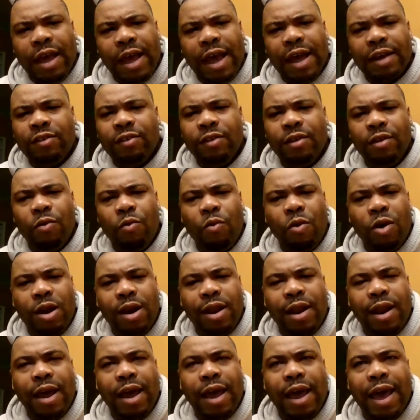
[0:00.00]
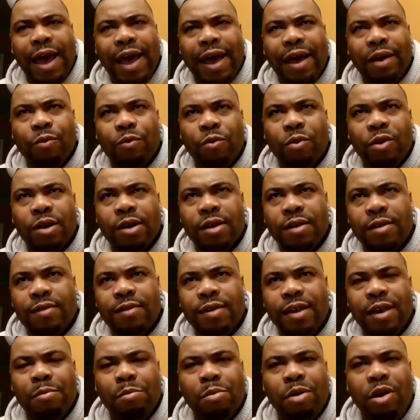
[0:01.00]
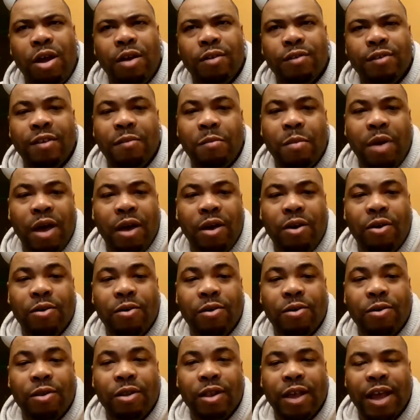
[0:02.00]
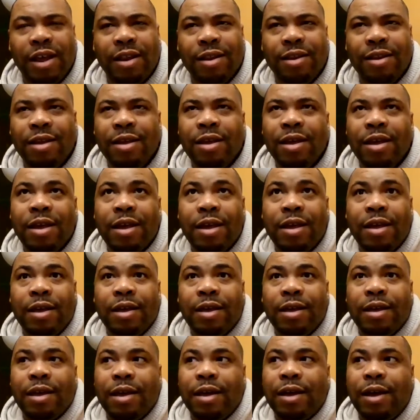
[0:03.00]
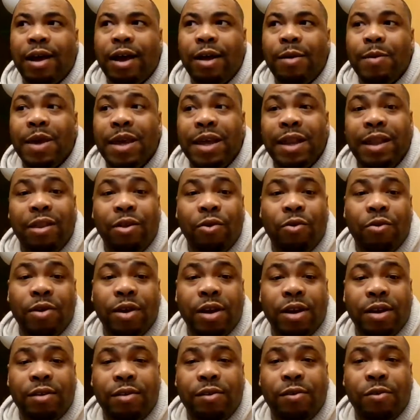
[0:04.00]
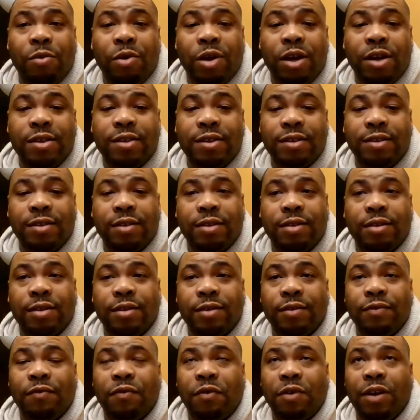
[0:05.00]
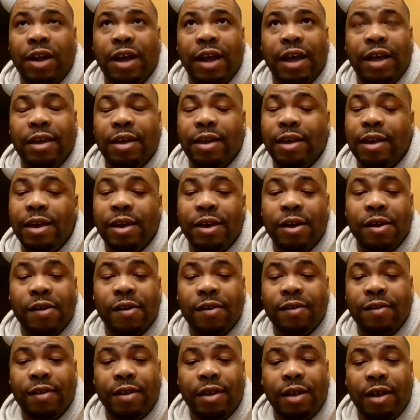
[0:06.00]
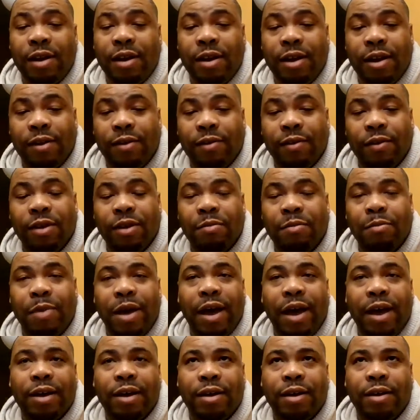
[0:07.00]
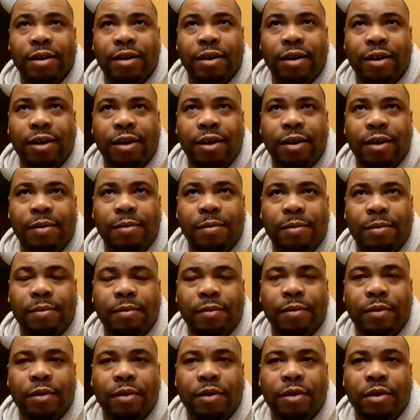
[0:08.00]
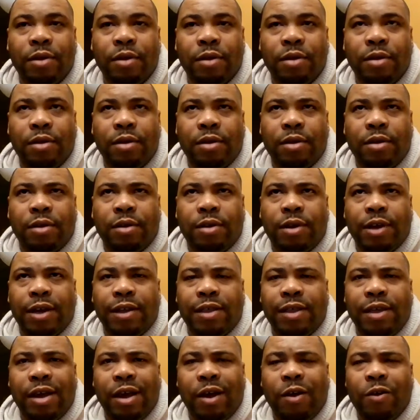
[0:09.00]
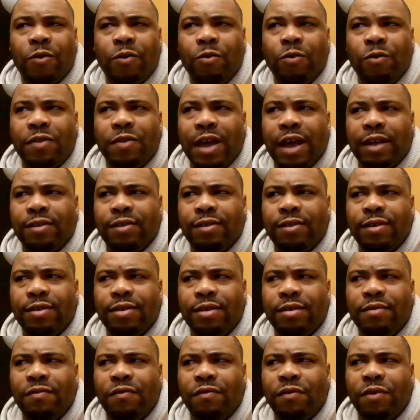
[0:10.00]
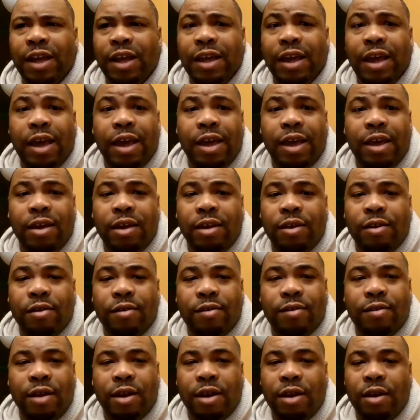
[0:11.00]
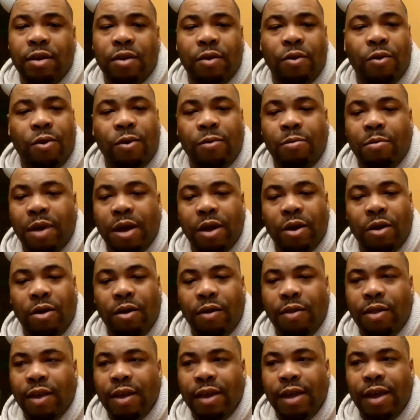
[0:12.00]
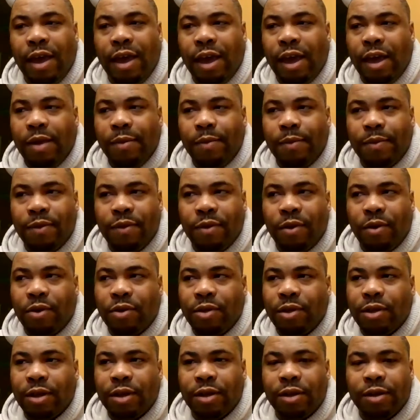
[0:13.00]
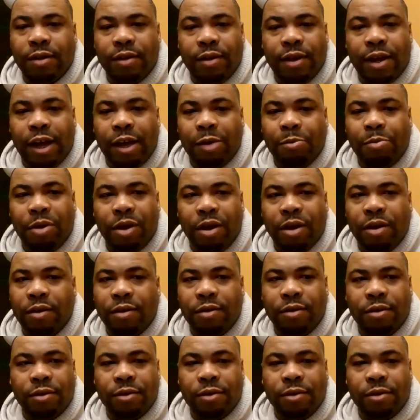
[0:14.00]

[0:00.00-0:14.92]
actually the one that I had was it belonged to my uncle, and he loaned it to us for like years, and then he took it back. I think I was with that system for like 8 years, and oh man, all the games, all the that I played,